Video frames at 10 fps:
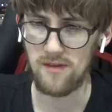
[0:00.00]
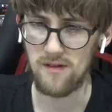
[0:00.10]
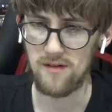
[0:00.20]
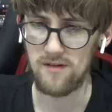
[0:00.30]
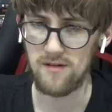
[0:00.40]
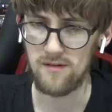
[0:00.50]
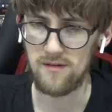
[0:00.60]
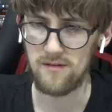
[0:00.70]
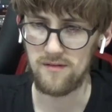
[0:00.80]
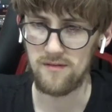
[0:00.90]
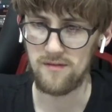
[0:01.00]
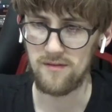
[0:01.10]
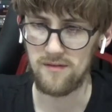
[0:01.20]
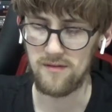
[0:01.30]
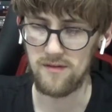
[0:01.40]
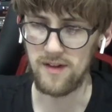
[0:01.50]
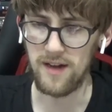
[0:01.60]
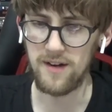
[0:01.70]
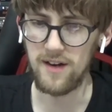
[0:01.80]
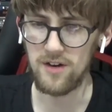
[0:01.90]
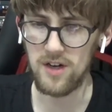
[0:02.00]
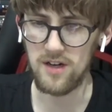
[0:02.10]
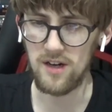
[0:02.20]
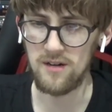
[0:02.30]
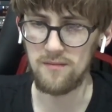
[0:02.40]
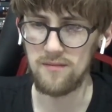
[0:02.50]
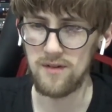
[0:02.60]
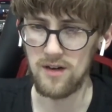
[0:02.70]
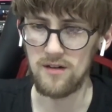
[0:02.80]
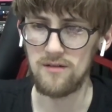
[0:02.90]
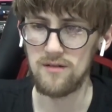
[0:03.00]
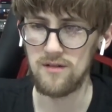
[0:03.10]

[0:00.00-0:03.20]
You got a light? Is that an Anashi time? Oh.